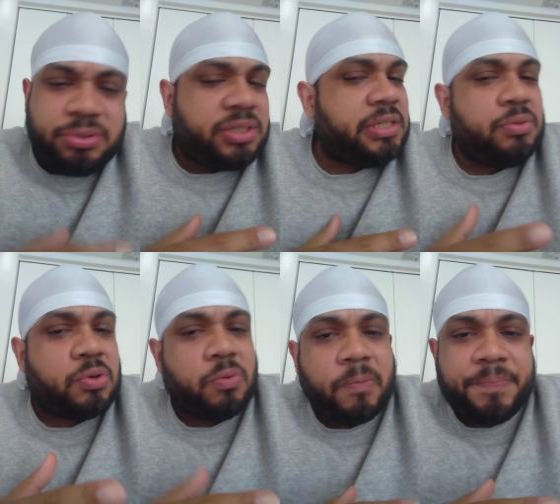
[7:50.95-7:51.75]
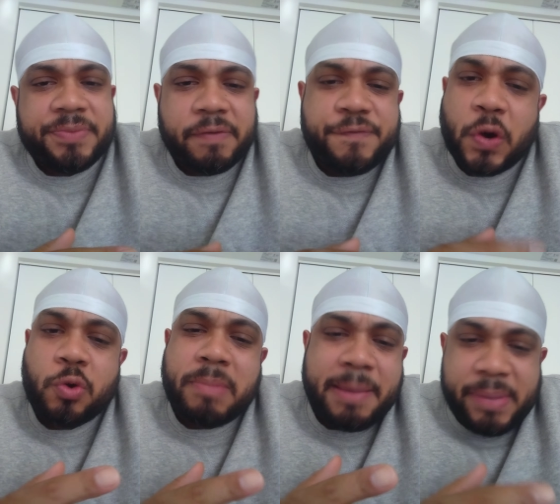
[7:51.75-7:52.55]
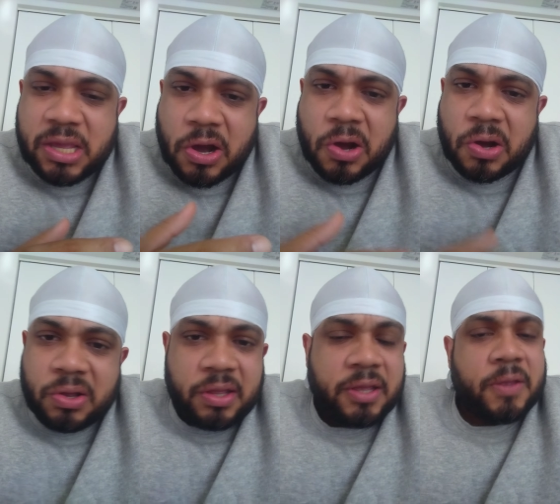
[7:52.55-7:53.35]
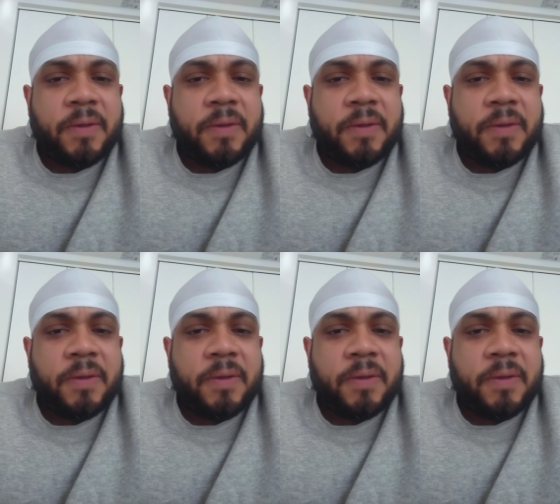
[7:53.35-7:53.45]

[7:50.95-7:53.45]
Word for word: you see you know your phone might be gone.